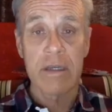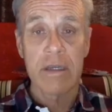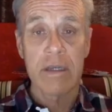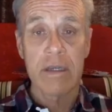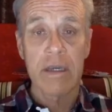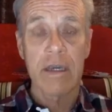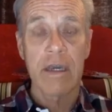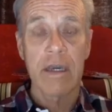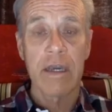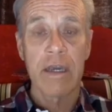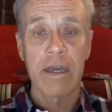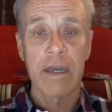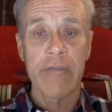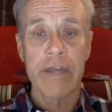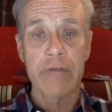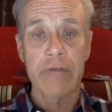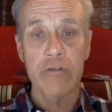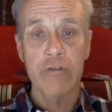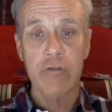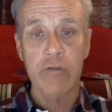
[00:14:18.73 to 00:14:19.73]
and
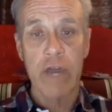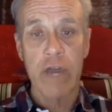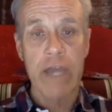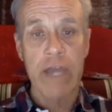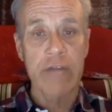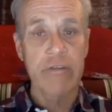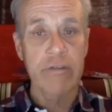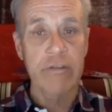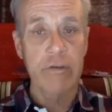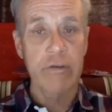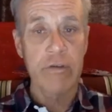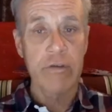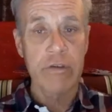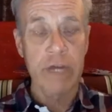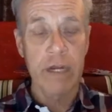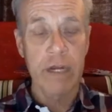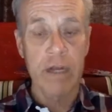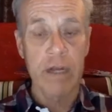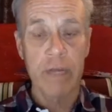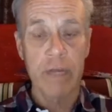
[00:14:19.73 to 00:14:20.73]
then try to
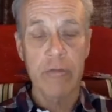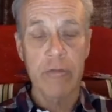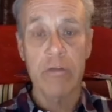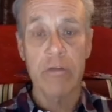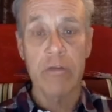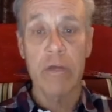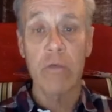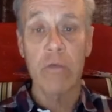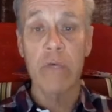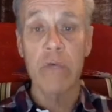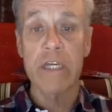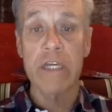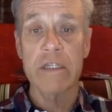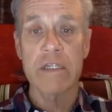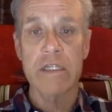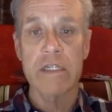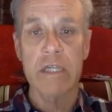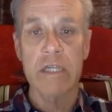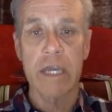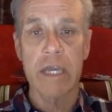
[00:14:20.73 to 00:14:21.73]
set it up so that we can
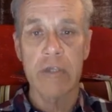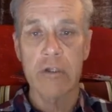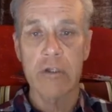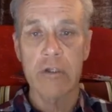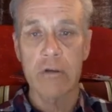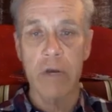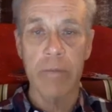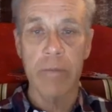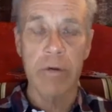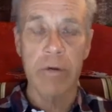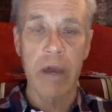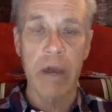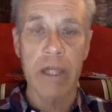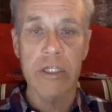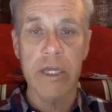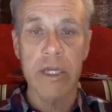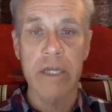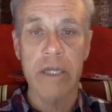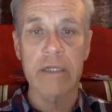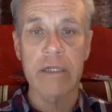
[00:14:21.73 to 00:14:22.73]
schedule our
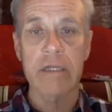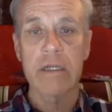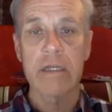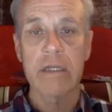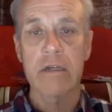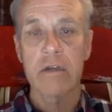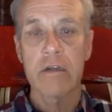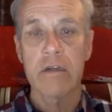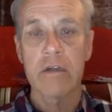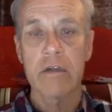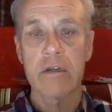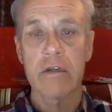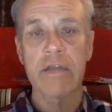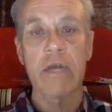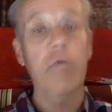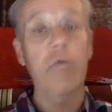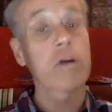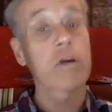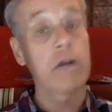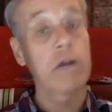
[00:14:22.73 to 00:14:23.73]
project knowing that
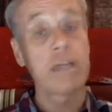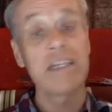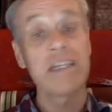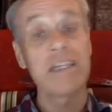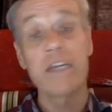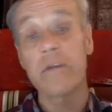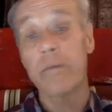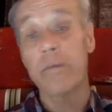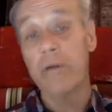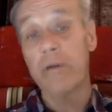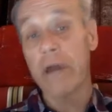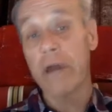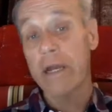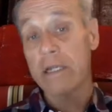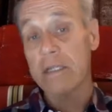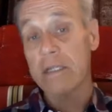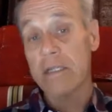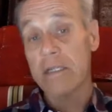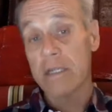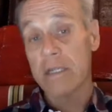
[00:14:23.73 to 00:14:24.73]
we're going to need the
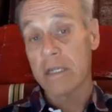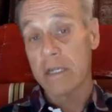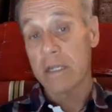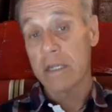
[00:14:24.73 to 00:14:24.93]
products